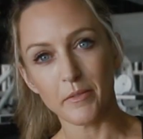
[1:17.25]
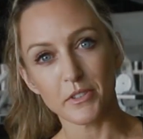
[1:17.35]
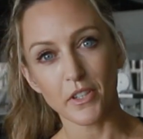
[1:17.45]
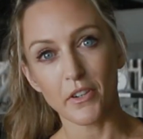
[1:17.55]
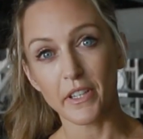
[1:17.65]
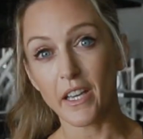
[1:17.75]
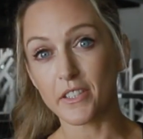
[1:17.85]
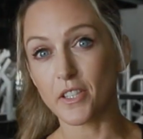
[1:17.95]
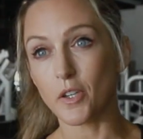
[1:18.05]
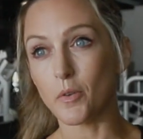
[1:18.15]
So
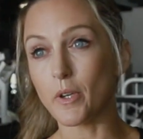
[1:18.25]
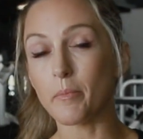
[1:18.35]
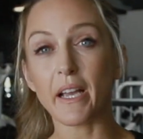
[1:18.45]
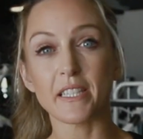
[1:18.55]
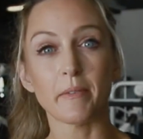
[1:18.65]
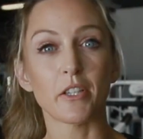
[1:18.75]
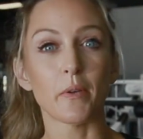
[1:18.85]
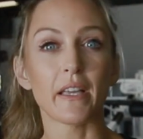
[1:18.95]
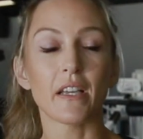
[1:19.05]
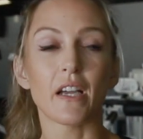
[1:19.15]
we'll be actually
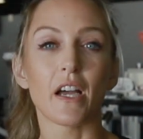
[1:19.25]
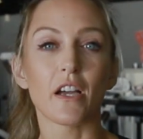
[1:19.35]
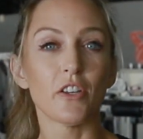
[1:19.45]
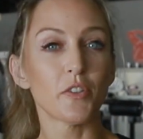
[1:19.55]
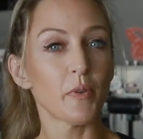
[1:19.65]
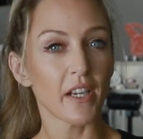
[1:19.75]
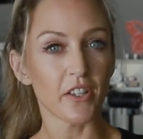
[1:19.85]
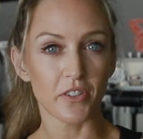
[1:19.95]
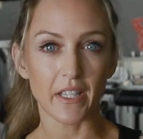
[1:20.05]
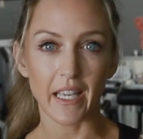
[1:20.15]
doing a glute
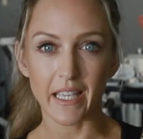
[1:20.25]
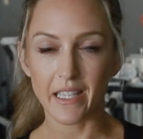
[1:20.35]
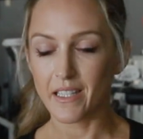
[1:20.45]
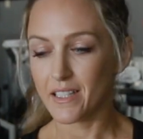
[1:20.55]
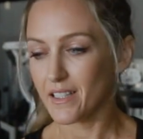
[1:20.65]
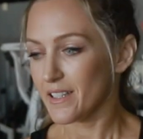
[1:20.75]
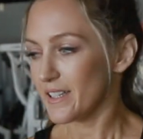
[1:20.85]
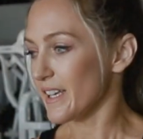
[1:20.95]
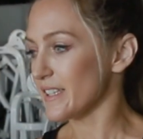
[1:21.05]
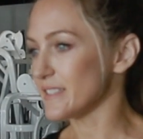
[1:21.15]
workout today,
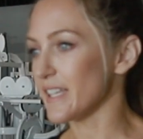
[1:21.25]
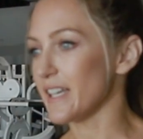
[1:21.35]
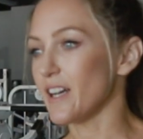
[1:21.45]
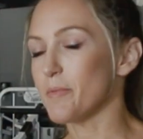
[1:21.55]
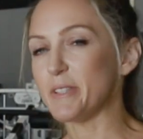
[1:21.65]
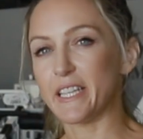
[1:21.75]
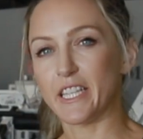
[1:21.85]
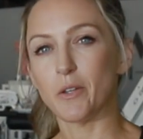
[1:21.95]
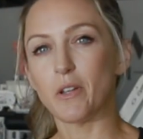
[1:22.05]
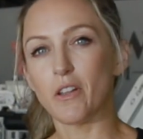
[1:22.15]
and I'll be
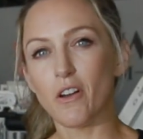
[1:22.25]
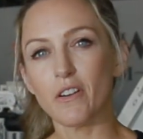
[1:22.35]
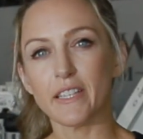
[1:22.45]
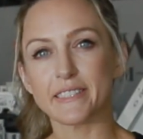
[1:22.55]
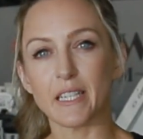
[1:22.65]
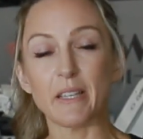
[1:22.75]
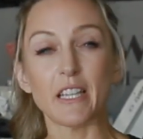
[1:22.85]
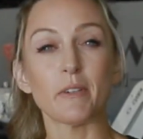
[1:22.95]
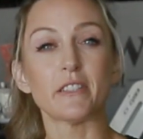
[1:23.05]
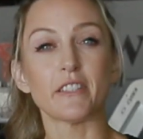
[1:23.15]
taking you along. It's going to be a
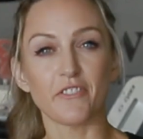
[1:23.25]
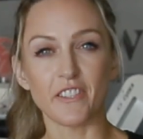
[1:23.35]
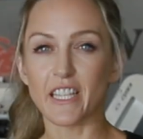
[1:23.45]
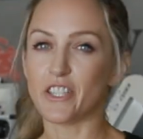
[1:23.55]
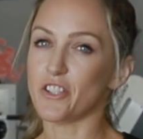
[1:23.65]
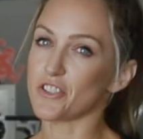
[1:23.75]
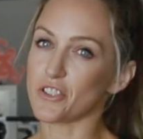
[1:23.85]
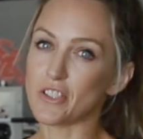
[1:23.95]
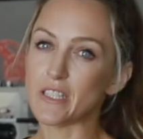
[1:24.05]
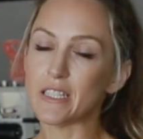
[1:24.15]
little bit different than
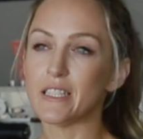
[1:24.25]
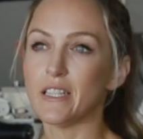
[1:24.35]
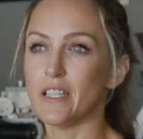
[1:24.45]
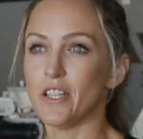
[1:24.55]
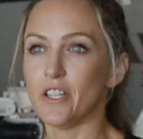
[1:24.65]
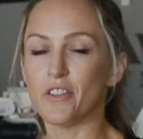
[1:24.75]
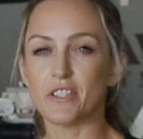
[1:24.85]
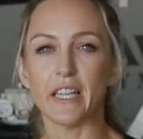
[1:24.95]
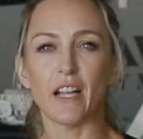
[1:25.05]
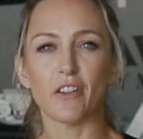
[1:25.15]
usual.
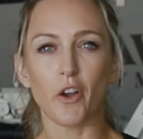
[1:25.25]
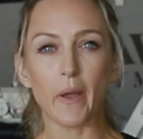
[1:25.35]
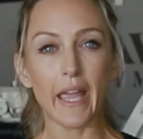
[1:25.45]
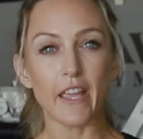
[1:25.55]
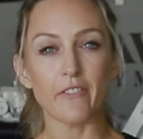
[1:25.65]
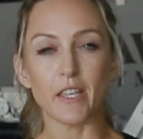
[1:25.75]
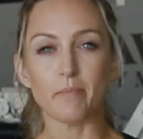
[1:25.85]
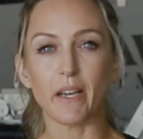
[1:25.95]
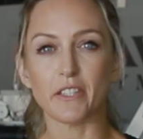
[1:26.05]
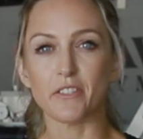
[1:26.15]
Usually I'll go heavy,
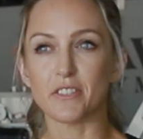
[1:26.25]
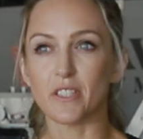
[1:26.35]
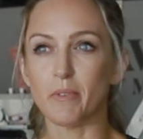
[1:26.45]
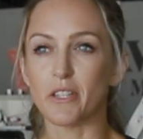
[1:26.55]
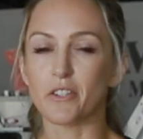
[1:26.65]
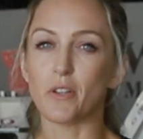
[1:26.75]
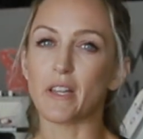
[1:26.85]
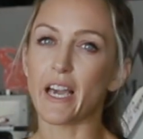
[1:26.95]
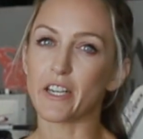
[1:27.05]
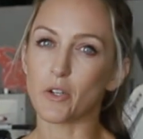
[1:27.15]
but you'll see me do
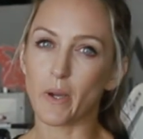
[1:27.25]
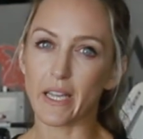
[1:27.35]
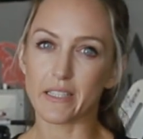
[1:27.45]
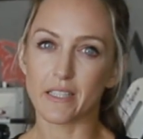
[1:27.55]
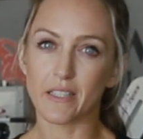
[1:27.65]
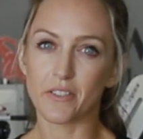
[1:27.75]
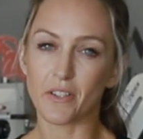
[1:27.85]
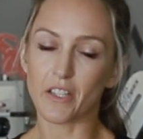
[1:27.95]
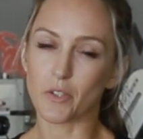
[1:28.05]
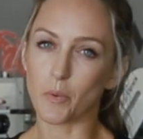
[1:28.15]
lighter weight
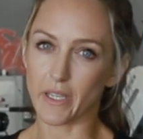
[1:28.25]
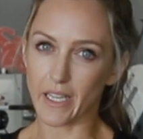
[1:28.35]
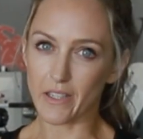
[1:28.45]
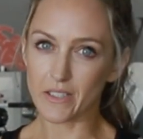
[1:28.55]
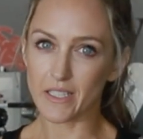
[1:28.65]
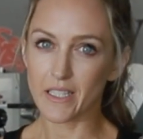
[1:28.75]
throughout the workout.